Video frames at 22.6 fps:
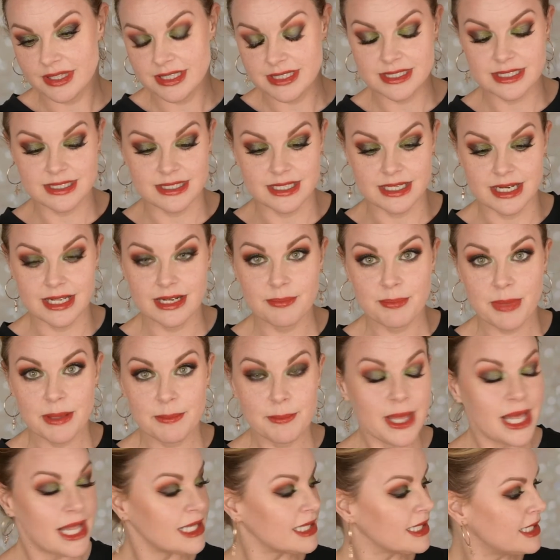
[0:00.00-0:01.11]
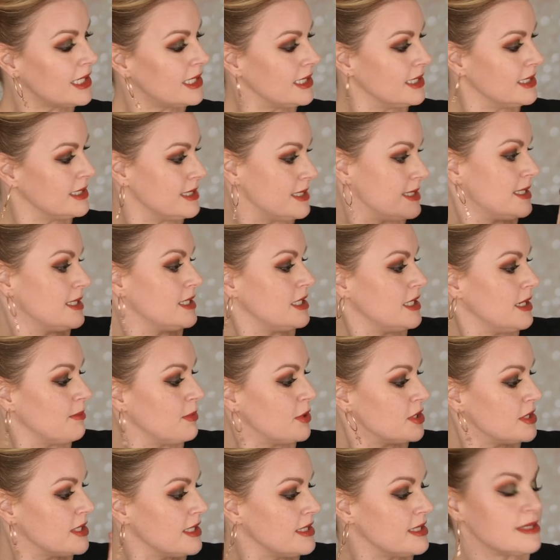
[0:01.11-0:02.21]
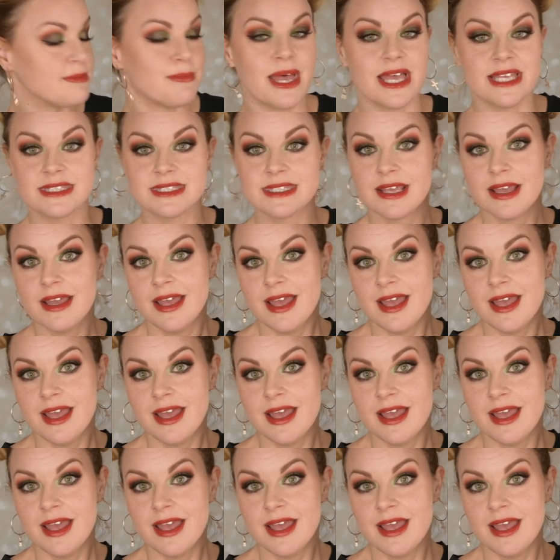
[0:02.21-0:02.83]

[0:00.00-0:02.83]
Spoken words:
This is a 9-pen palette. It's shimmers, it's mattes,